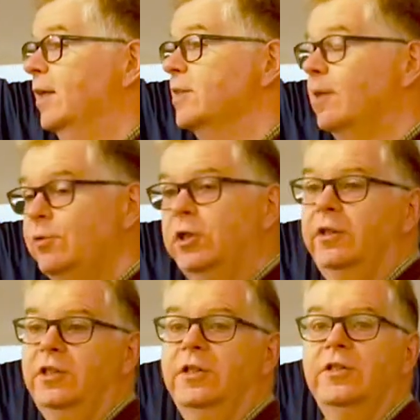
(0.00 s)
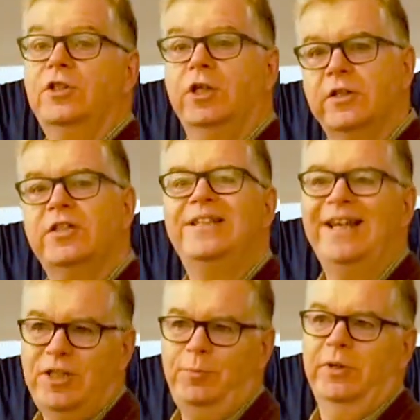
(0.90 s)
Some churches just
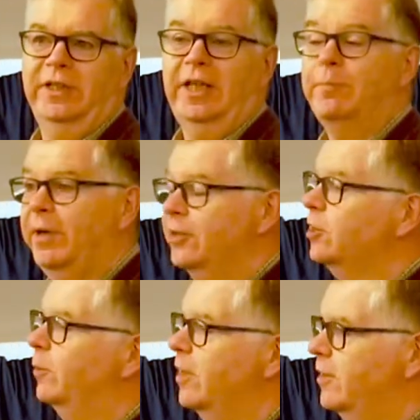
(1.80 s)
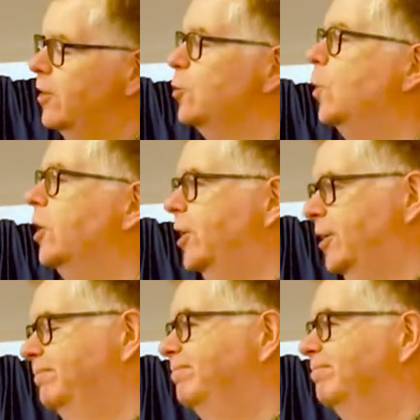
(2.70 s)
desperate to get back to the way things were,